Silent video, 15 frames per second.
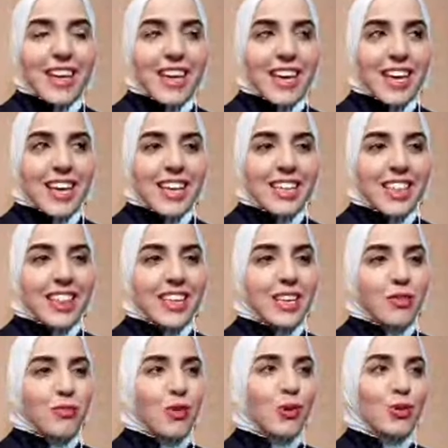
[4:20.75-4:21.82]
And
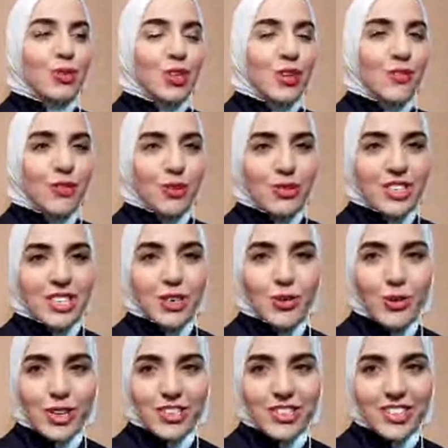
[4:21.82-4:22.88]
the most confusing
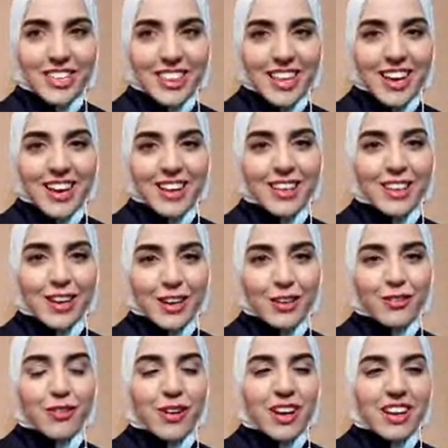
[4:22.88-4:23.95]
question that a
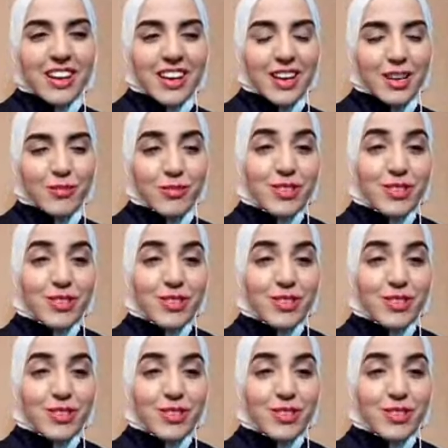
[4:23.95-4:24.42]
lot of uh,